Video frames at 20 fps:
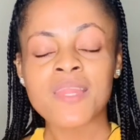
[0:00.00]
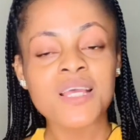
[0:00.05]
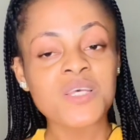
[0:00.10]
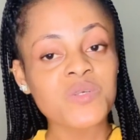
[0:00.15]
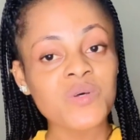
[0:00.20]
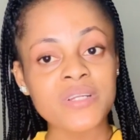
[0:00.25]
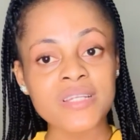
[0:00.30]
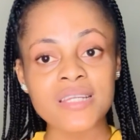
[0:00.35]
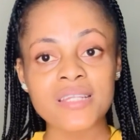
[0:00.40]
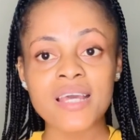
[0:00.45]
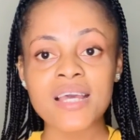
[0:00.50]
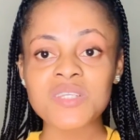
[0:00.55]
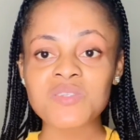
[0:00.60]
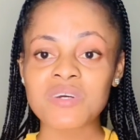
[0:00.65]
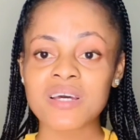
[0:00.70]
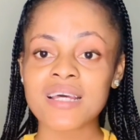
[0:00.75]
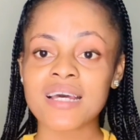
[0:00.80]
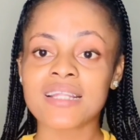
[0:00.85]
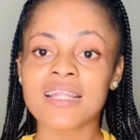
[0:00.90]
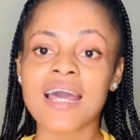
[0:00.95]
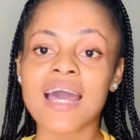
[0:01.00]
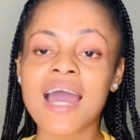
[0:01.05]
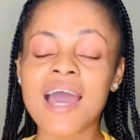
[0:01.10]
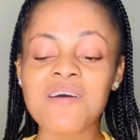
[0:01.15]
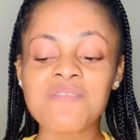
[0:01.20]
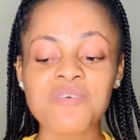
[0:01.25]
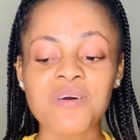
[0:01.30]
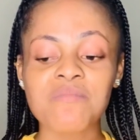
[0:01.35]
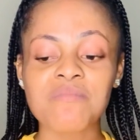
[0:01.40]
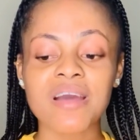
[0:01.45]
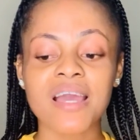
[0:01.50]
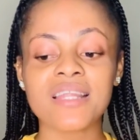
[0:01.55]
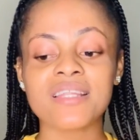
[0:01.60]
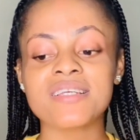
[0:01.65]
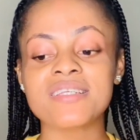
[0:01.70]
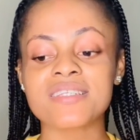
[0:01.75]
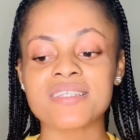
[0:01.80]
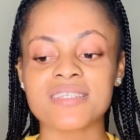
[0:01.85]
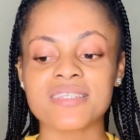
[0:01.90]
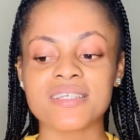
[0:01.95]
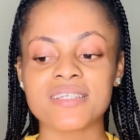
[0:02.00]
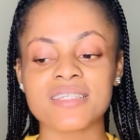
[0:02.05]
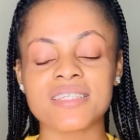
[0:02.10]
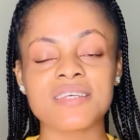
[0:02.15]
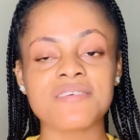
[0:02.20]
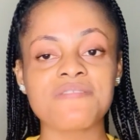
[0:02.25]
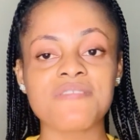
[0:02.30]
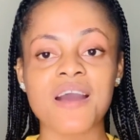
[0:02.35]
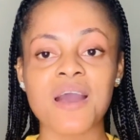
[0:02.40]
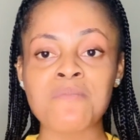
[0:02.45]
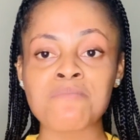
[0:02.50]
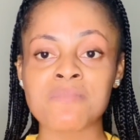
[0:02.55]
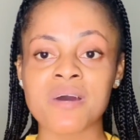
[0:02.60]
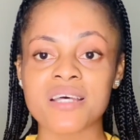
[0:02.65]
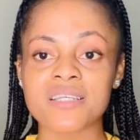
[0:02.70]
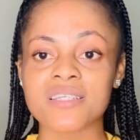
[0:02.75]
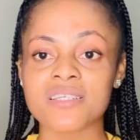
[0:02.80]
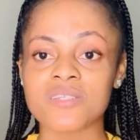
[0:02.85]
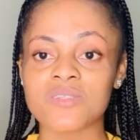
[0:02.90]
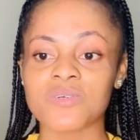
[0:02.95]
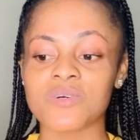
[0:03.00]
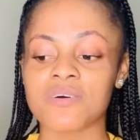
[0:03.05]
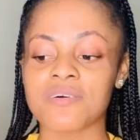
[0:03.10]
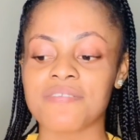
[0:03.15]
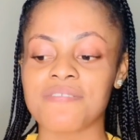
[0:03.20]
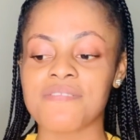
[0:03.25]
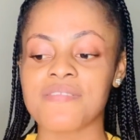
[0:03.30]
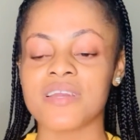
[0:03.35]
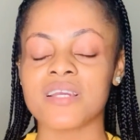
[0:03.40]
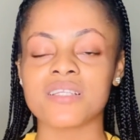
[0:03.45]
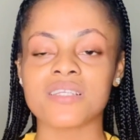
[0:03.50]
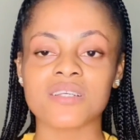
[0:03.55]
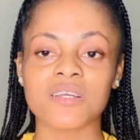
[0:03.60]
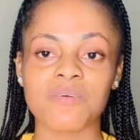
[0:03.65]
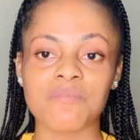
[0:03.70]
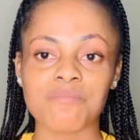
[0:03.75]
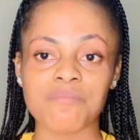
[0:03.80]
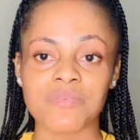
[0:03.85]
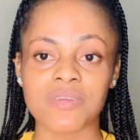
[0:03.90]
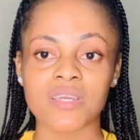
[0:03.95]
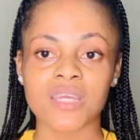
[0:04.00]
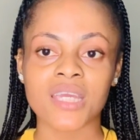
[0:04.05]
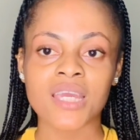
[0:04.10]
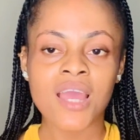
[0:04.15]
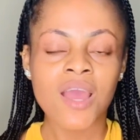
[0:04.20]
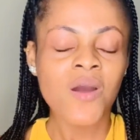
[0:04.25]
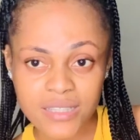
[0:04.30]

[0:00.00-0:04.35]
So the next one that I have on my list is the Diva Mazitone Fade Milk.